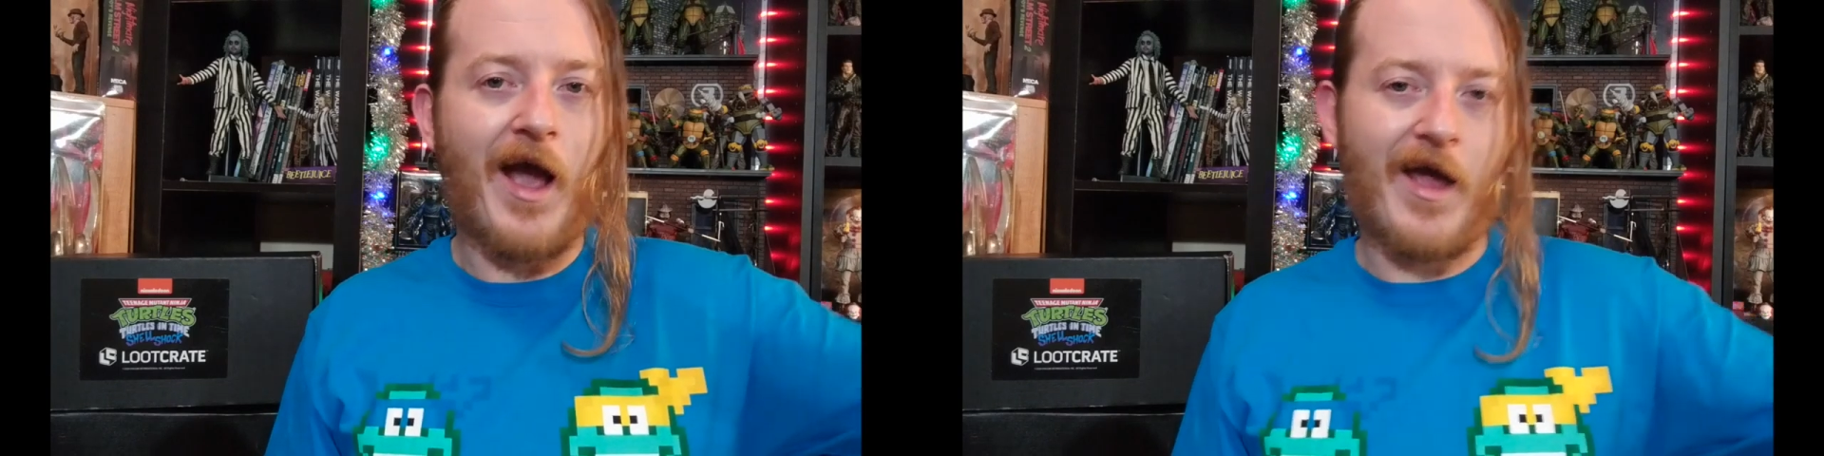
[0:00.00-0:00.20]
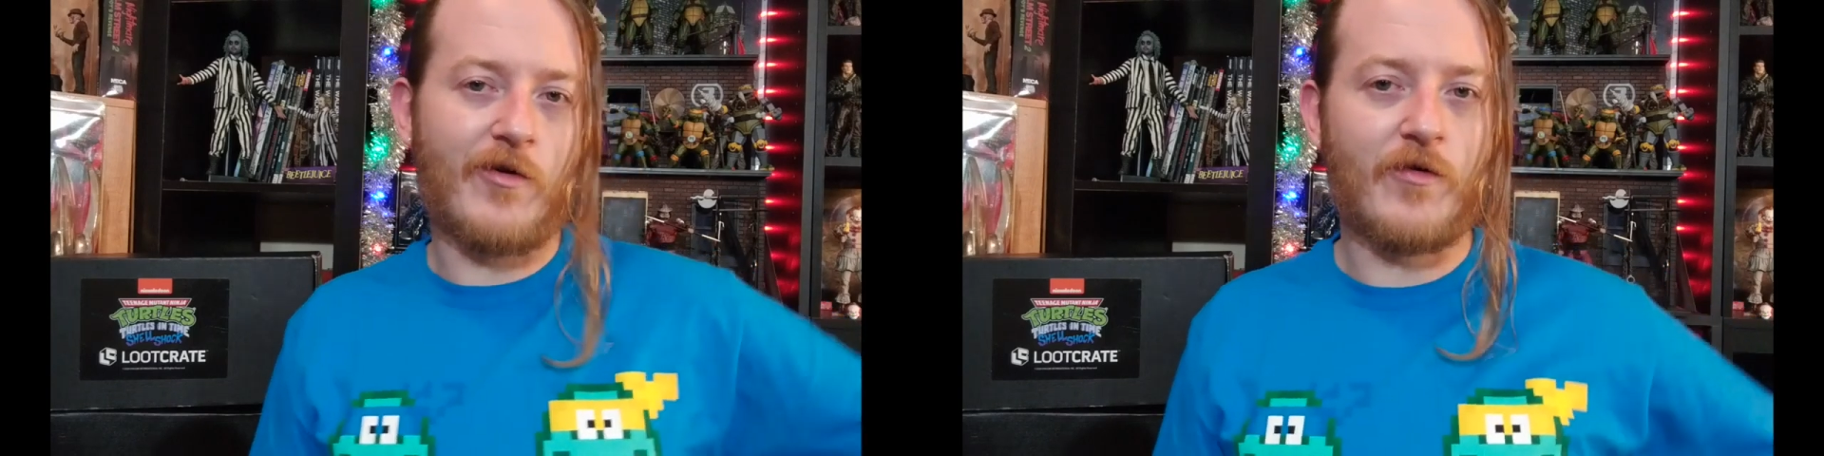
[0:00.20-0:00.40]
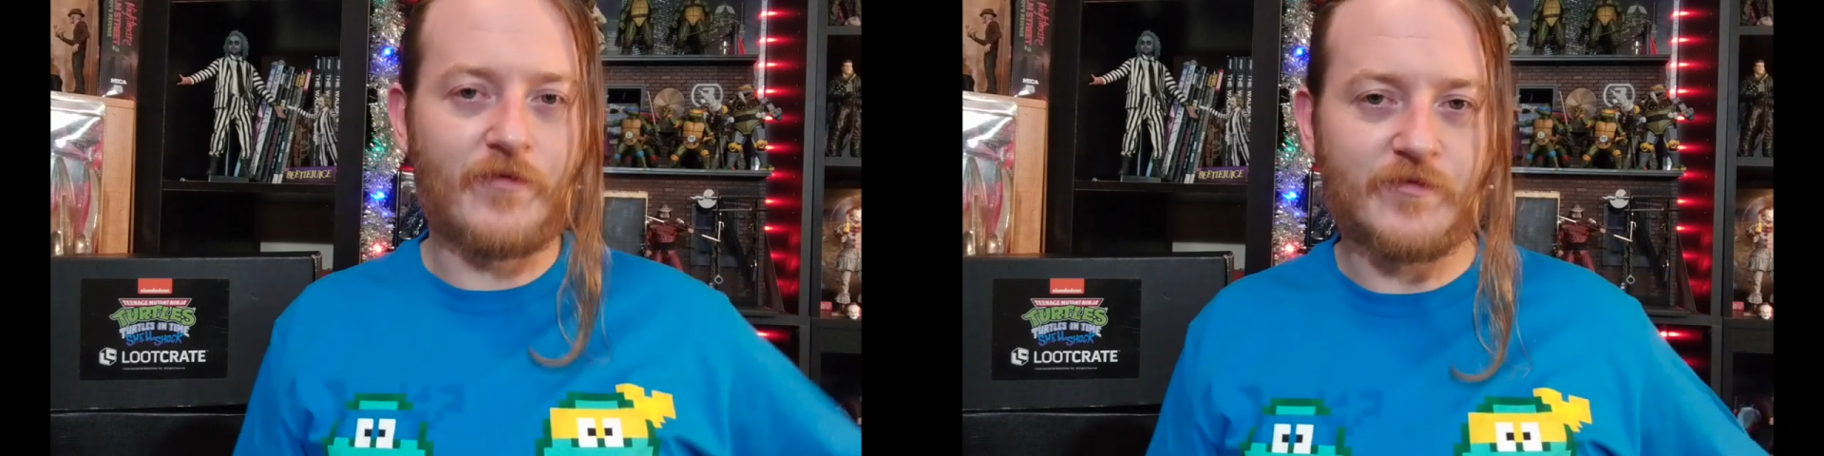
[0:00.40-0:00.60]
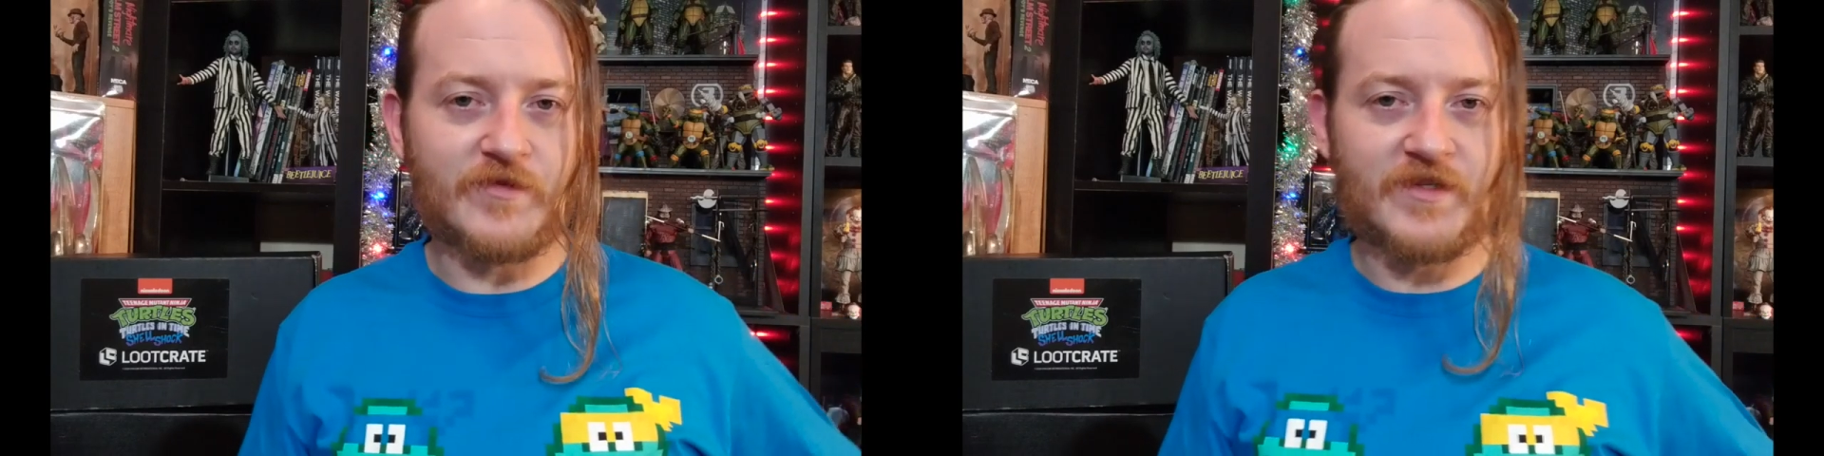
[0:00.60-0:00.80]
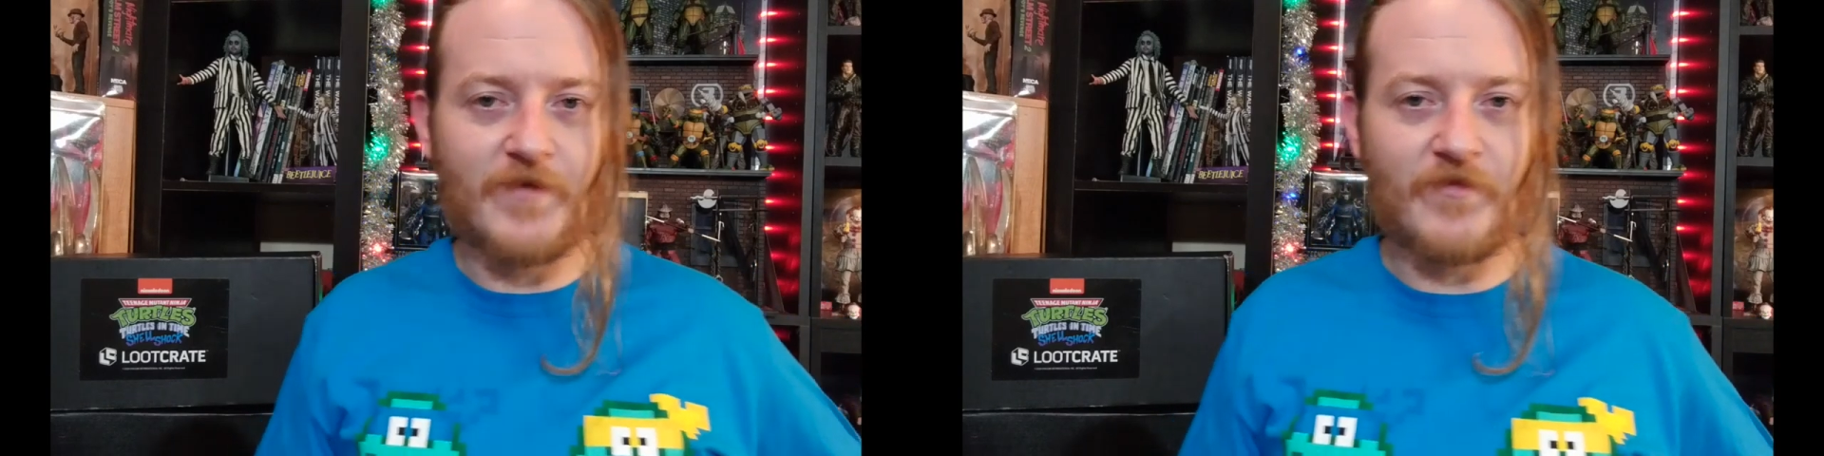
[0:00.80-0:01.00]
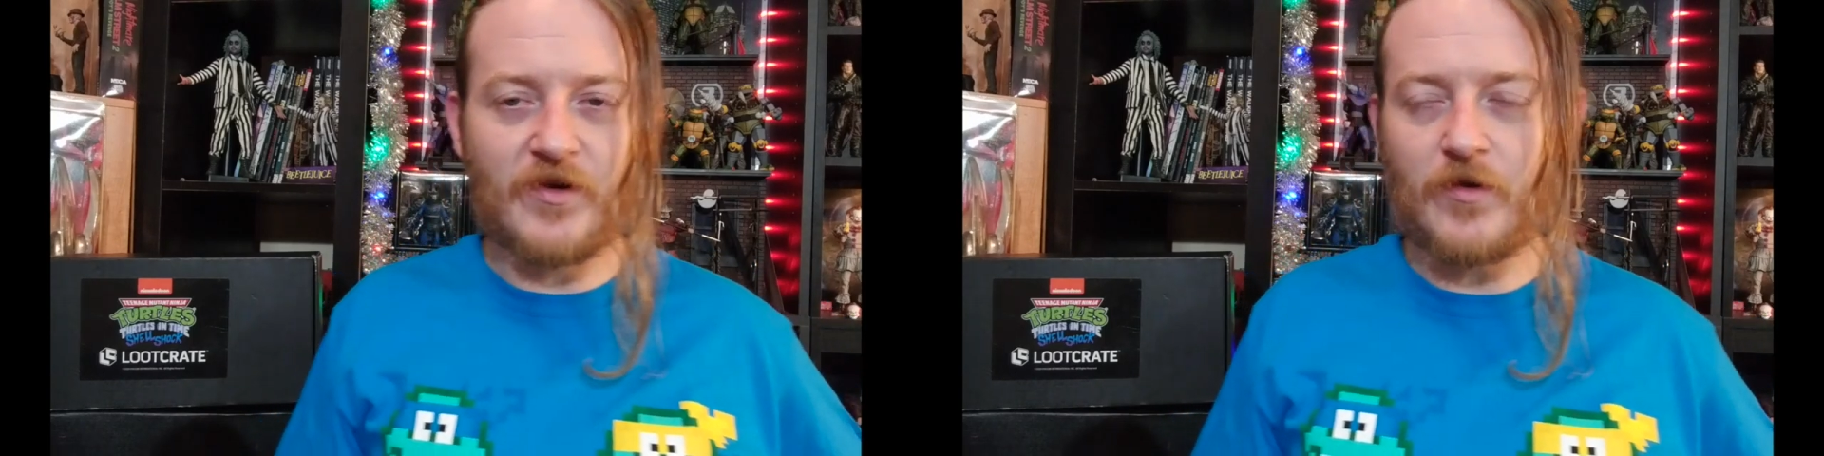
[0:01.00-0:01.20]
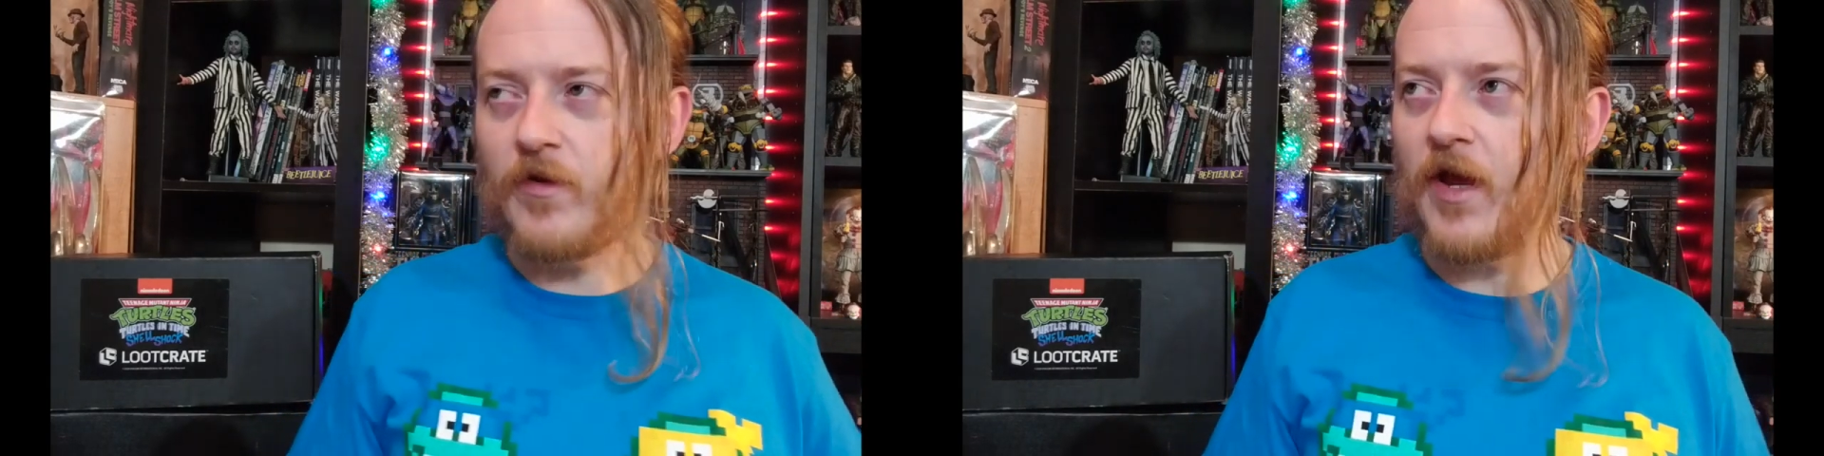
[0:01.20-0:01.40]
I don't know if it was the same video